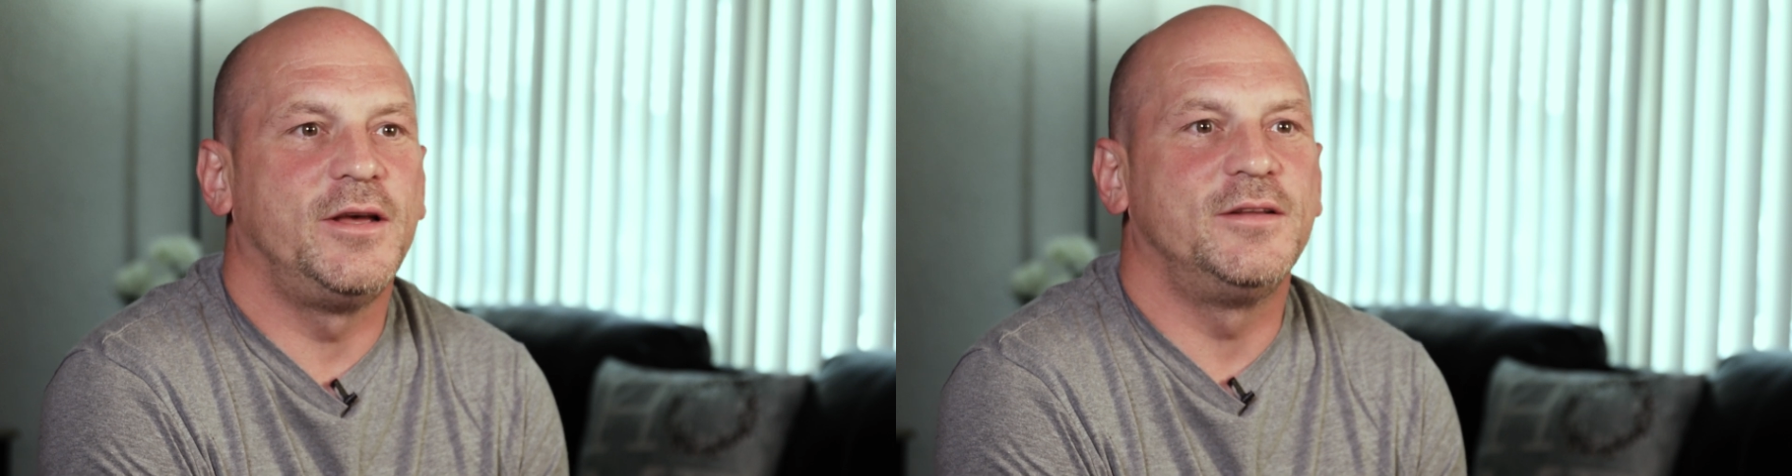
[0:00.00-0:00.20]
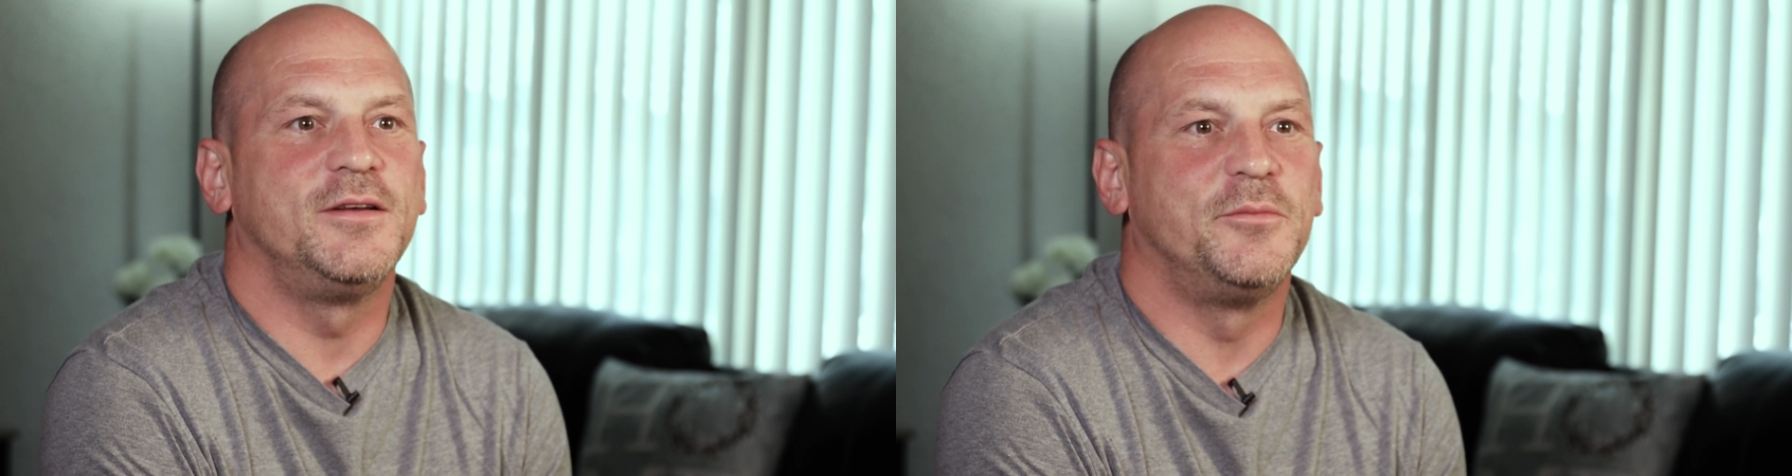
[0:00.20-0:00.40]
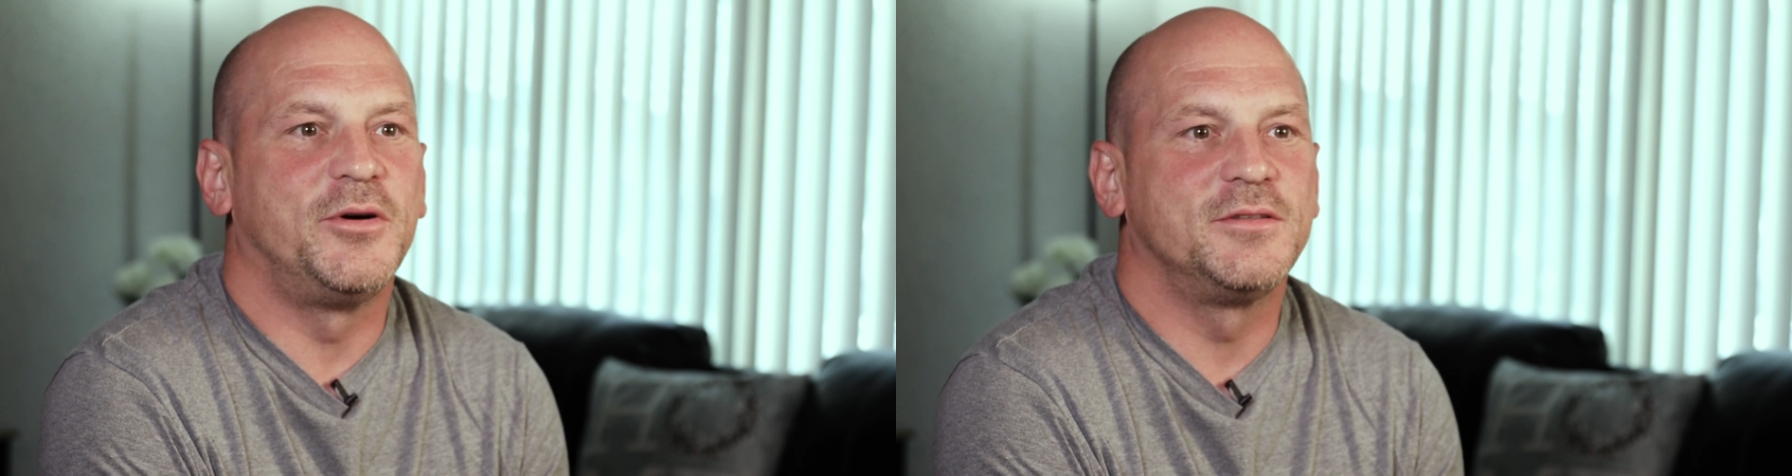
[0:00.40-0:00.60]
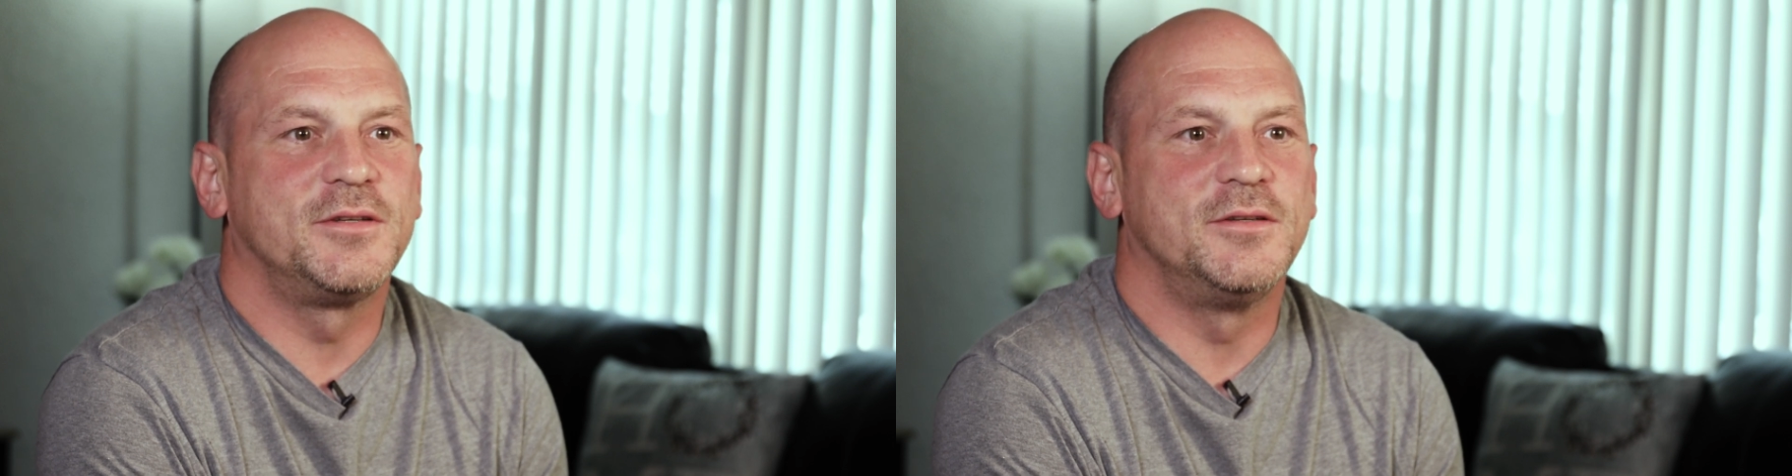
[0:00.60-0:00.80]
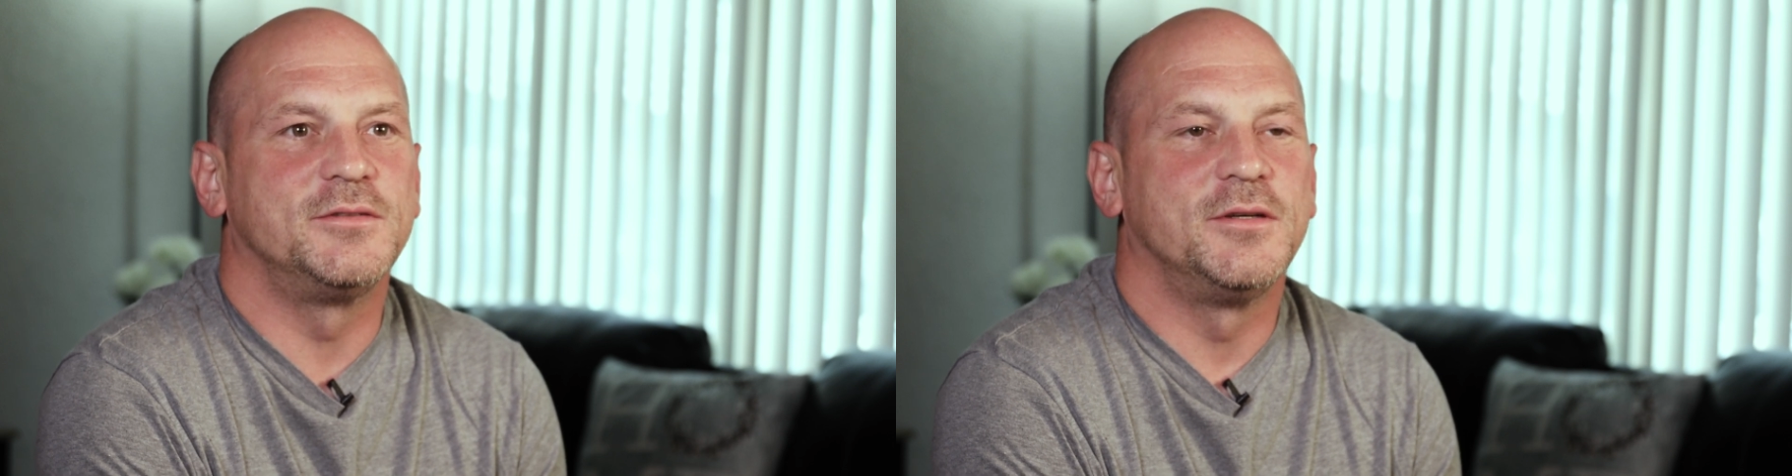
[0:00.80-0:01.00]
18 months
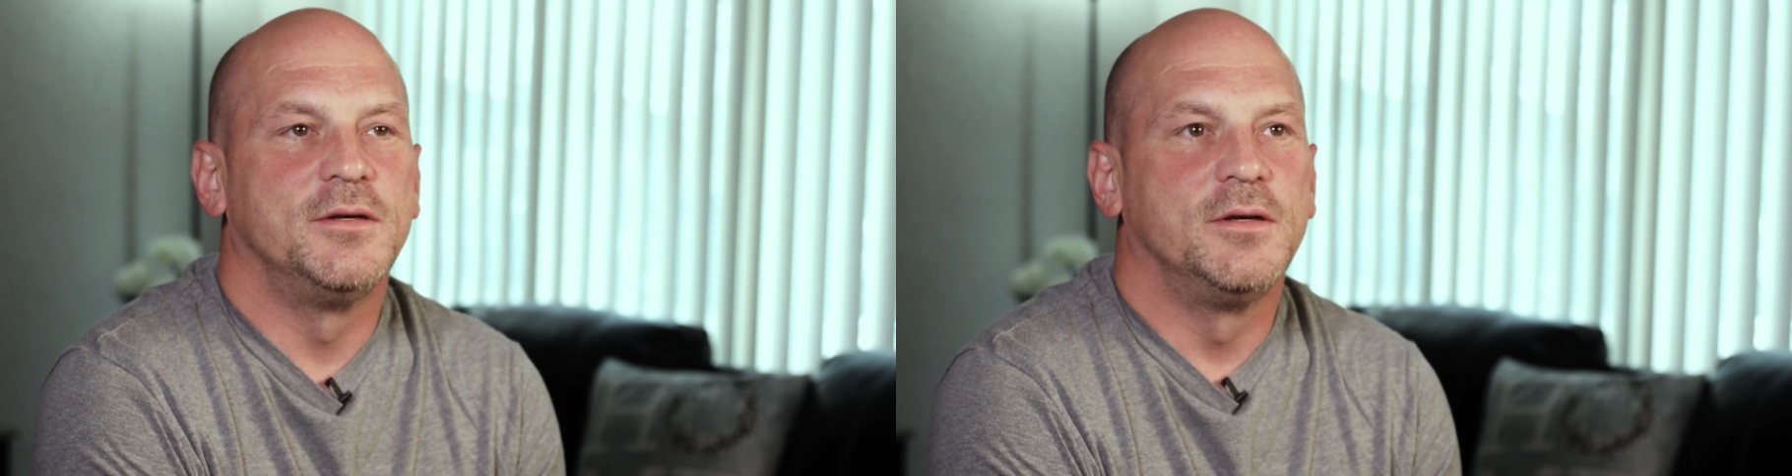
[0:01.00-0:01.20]
because